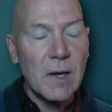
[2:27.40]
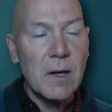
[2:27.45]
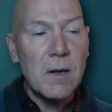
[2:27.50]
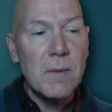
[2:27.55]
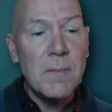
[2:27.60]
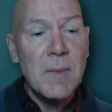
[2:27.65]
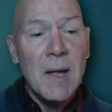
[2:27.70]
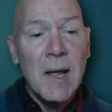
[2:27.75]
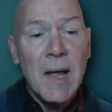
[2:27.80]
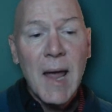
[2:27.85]

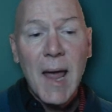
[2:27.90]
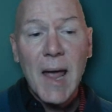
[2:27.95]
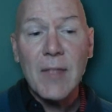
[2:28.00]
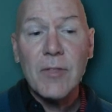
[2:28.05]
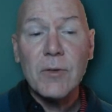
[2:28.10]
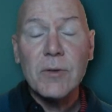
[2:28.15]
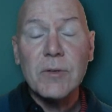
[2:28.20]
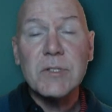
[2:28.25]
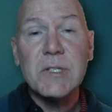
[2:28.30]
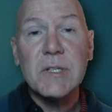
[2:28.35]
Um,
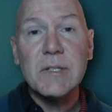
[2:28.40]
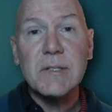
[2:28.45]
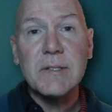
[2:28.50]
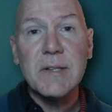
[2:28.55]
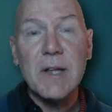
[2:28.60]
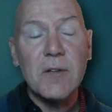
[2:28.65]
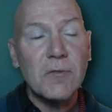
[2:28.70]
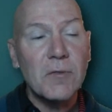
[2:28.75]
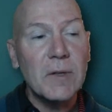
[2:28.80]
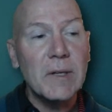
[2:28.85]
and there's
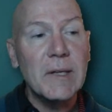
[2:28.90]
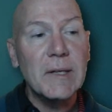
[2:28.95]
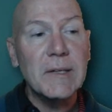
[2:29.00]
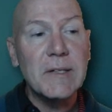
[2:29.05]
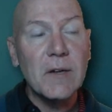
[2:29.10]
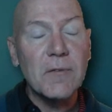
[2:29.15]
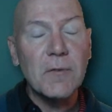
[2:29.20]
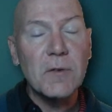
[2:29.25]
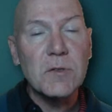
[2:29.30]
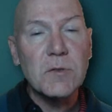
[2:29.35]
definitely a
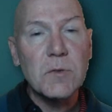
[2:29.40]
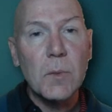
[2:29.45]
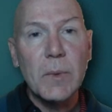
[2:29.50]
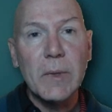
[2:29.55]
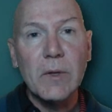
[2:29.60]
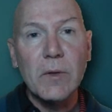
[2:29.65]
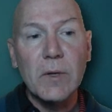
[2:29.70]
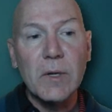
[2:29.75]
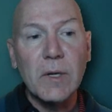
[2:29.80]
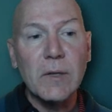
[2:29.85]
difference when
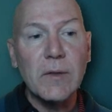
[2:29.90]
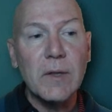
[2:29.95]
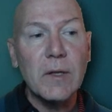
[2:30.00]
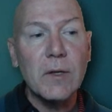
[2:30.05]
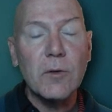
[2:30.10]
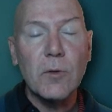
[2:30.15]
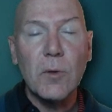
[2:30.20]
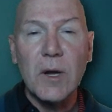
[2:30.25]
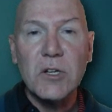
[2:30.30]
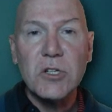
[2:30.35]
we look at
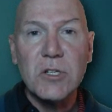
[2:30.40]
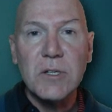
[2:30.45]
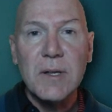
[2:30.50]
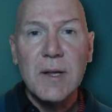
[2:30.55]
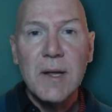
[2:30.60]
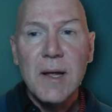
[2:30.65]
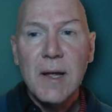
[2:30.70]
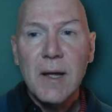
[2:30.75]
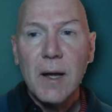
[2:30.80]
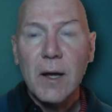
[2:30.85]
the
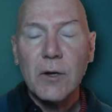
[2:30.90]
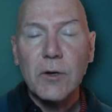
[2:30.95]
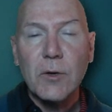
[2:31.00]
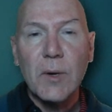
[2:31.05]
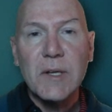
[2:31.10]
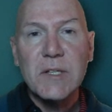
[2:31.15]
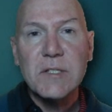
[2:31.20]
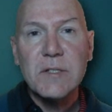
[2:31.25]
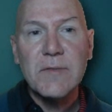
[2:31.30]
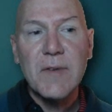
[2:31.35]
aggression.
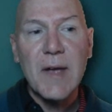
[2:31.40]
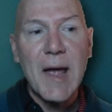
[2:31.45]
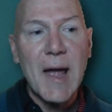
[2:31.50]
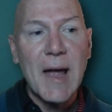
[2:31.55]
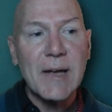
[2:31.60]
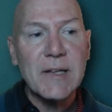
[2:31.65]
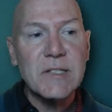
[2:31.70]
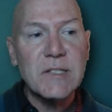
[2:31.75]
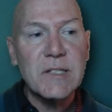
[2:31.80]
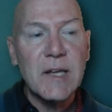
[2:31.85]
Aggressive
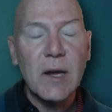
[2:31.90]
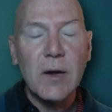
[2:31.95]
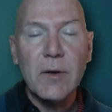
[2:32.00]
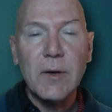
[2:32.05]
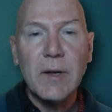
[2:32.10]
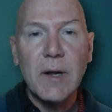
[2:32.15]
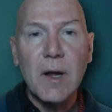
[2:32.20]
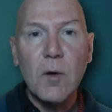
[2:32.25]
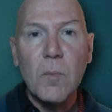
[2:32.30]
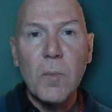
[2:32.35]
acts
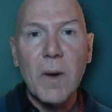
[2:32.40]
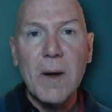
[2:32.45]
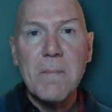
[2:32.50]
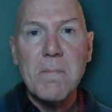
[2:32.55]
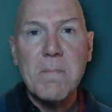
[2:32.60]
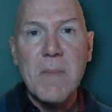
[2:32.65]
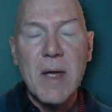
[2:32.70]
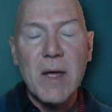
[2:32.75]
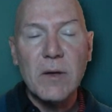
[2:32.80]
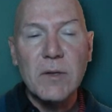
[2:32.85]
carried out
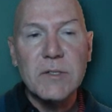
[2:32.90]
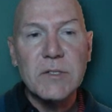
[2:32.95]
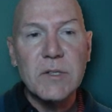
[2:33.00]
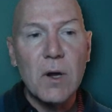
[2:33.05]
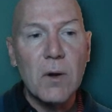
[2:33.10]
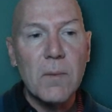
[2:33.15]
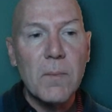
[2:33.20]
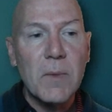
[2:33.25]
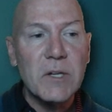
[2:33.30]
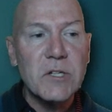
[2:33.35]
by males
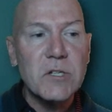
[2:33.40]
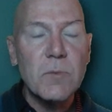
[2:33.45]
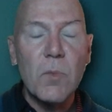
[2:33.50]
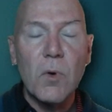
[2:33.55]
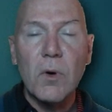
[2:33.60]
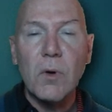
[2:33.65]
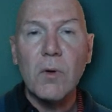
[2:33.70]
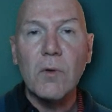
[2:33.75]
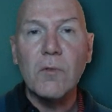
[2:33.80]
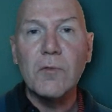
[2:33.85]
are much
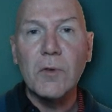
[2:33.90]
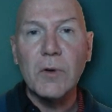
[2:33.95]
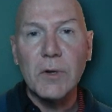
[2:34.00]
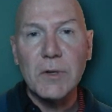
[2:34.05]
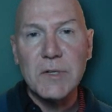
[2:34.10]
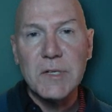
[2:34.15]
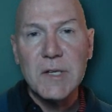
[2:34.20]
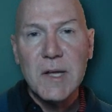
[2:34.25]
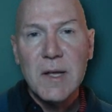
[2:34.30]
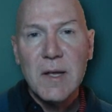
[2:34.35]
more
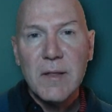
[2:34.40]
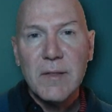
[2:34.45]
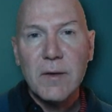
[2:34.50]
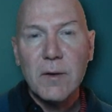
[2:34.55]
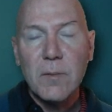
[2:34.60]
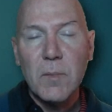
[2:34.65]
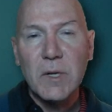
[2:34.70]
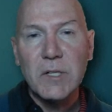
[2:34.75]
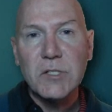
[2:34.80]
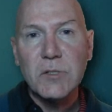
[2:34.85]
overt.
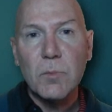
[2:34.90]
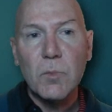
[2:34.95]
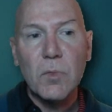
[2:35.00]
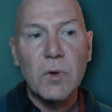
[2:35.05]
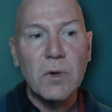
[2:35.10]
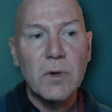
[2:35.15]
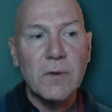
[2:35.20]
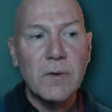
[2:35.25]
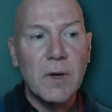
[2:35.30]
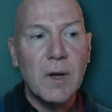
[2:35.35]
They're much
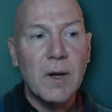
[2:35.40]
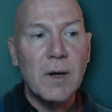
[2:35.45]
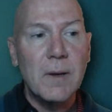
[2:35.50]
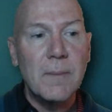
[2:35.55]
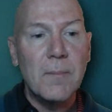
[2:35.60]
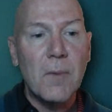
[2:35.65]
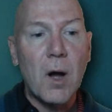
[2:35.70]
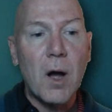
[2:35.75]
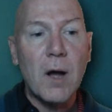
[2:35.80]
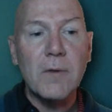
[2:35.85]
more
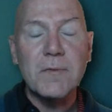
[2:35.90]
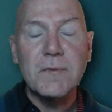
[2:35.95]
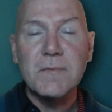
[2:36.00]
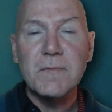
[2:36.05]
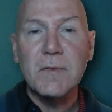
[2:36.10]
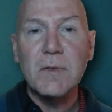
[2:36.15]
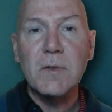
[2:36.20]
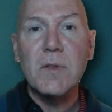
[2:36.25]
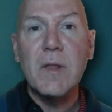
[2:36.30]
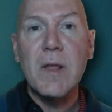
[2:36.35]
um,
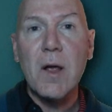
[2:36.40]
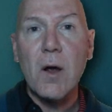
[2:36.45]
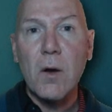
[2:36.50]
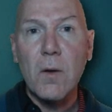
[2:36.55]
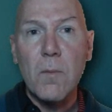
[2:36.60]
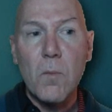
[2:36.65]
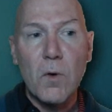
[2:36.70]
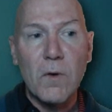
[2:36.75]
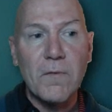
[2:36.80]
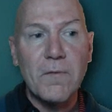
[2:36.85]
often they
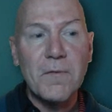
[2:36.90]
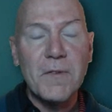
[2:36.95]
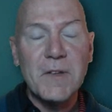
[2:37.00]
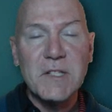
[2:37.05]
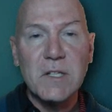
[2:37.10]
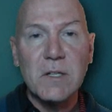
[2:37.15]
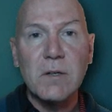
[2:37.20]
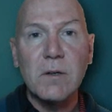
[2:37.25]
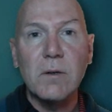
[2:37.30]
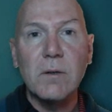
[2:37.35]
are more
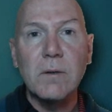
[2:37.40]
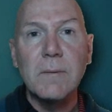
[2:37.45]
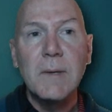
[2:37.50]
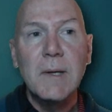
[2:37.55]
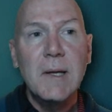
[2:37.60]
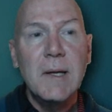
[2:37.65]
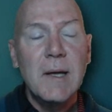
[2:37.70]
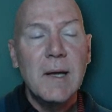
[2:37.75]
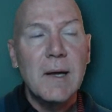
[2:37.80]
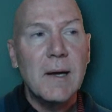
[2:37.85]
physical.
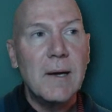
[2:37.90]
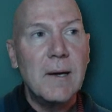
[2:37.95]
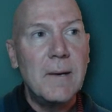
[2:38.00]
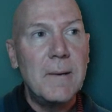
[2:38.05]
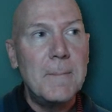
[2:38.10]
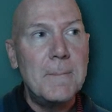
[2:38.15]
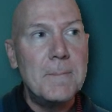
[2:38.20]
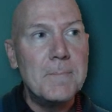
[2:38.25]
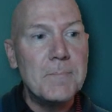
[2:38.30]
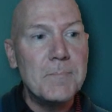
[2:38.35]

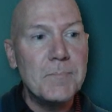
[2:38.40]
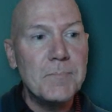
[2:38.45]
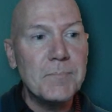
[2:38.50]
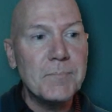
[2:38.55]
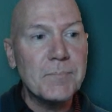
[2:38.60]
Um,